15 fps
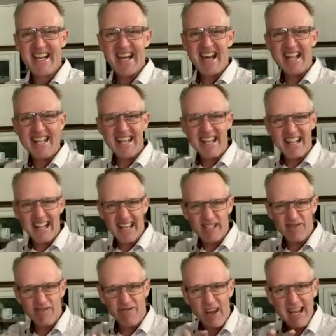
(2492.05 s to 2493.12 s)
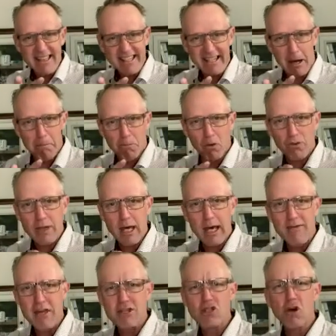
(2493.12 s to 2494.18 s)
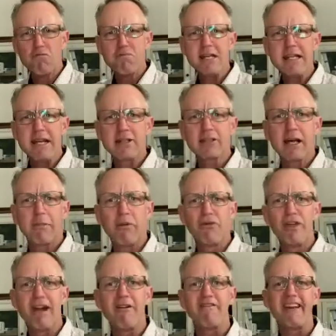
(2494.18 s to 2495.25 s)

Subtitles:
And then there's faith coupled there, there's obedience coupled there,